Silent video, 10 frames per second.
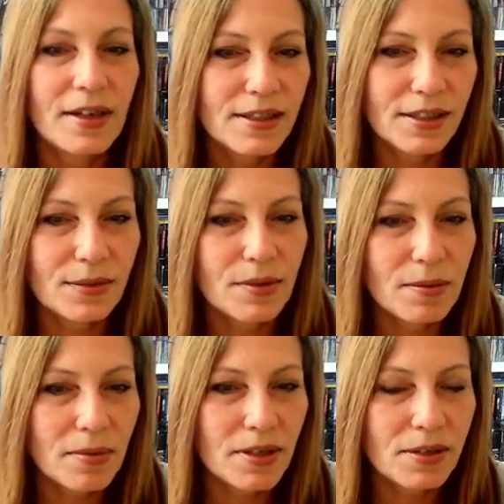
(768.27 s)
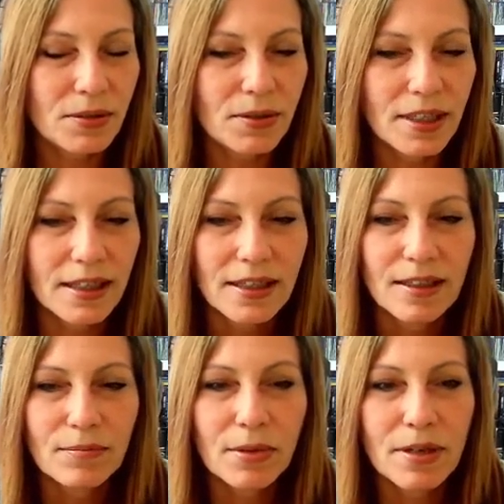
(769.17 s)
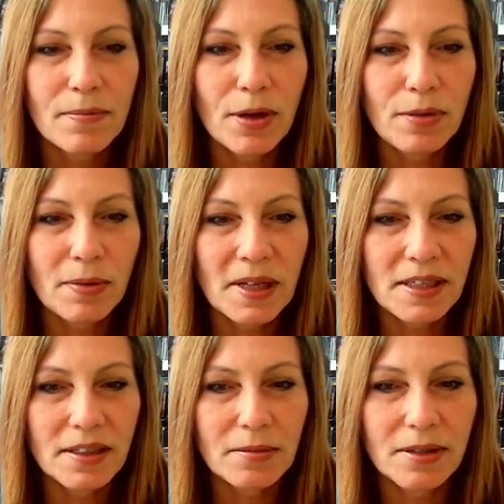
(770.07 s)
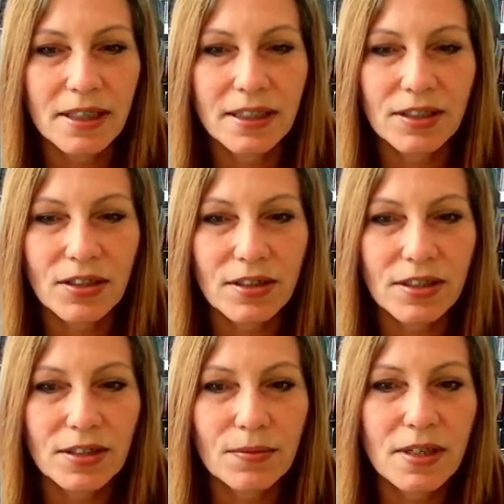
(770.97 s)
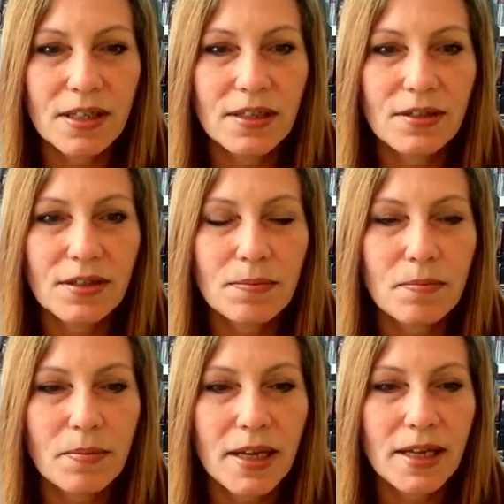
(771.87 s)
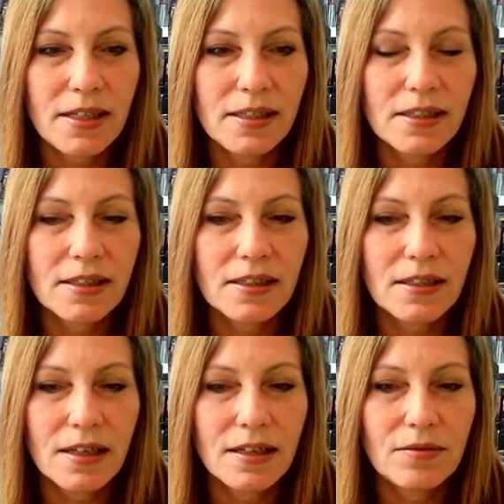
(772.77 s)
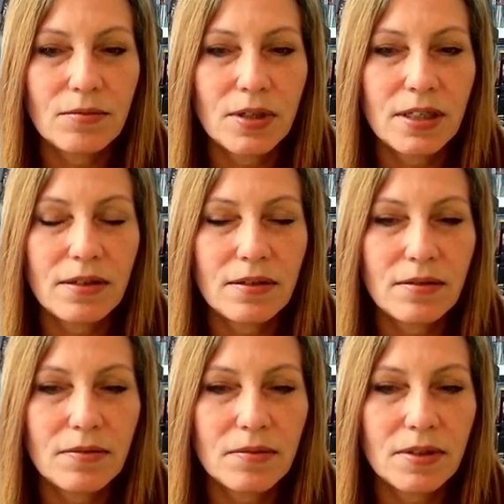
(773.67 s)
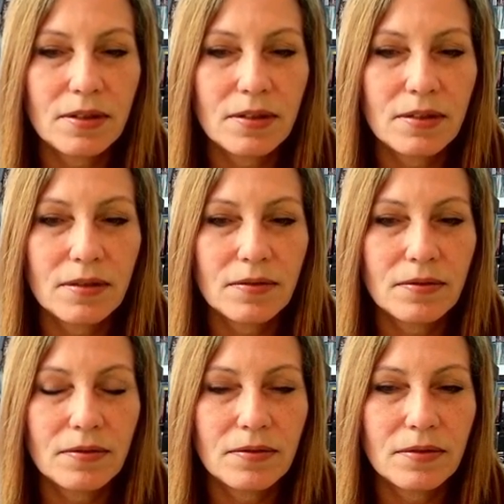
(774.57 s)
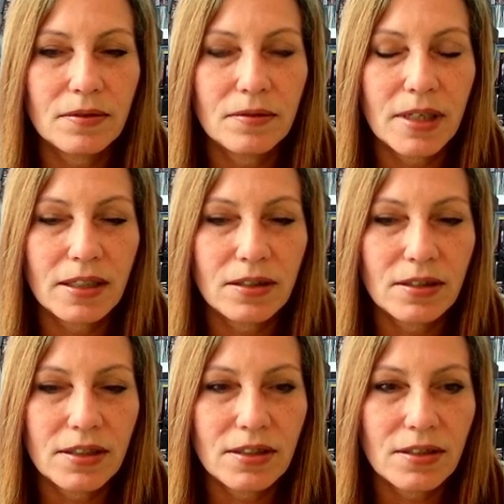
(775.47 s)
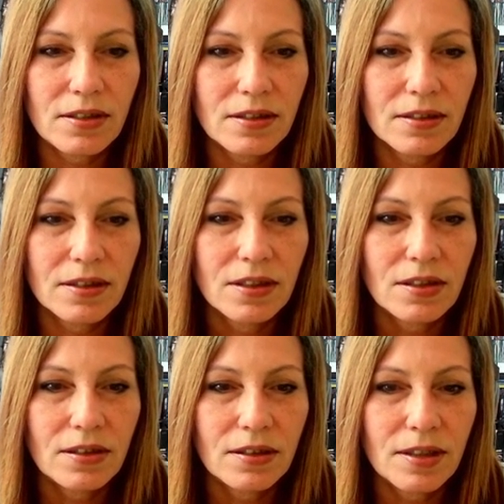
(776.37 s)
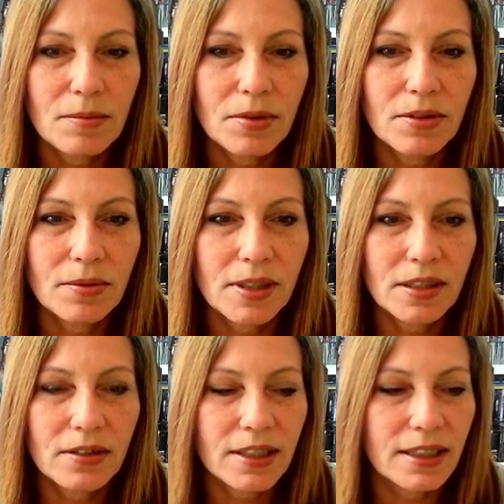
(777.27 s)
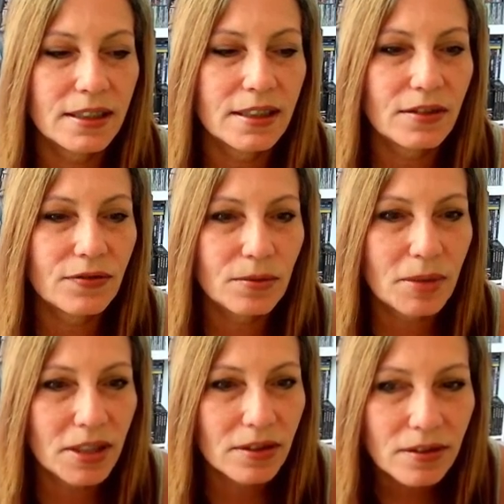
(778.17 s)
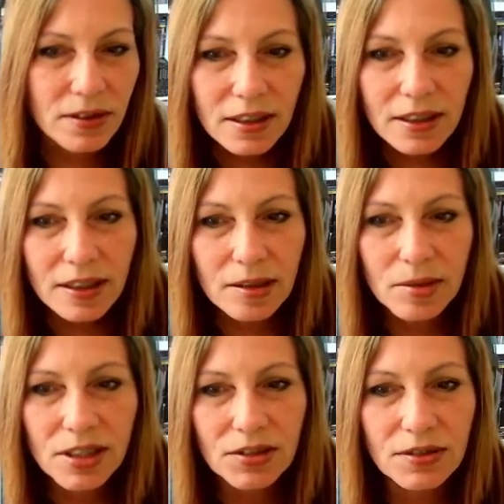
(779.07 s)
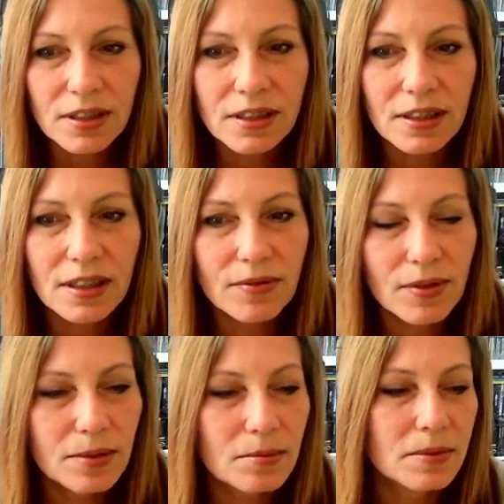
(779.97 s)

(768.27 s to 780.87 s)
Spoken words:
just wanted to pause real quick. But they're both playing double neck guitars. Is one of those a bass and one a regular guitar? Or are they both regular? I can't tell from here how many strings they have on them.